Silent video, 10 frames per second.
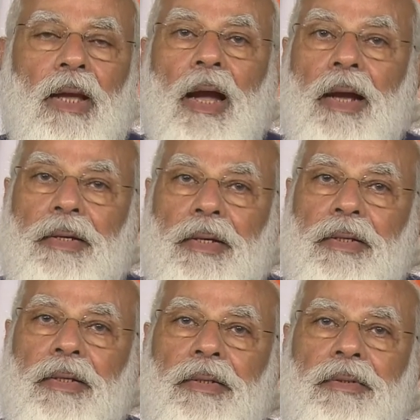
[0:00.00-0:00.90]
I
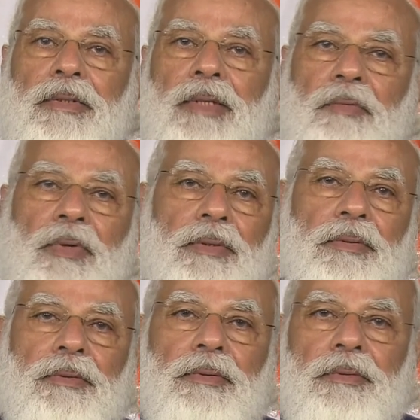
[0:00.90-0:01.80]
dedicate this award
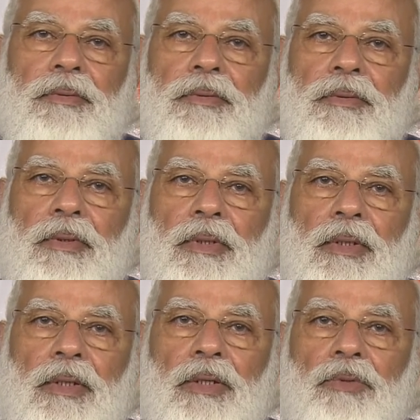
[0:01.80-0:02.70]

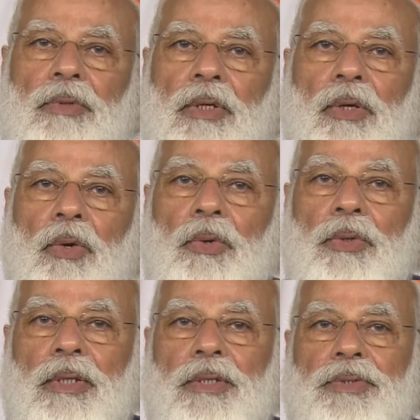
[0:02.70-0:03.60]
to the
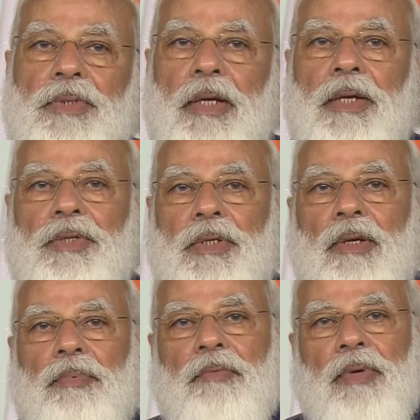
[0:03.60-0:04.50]
glorious tradition
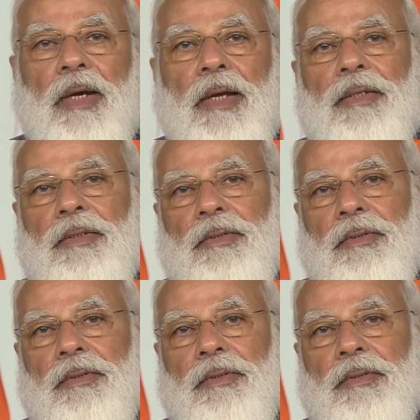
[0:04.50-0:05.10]
of our land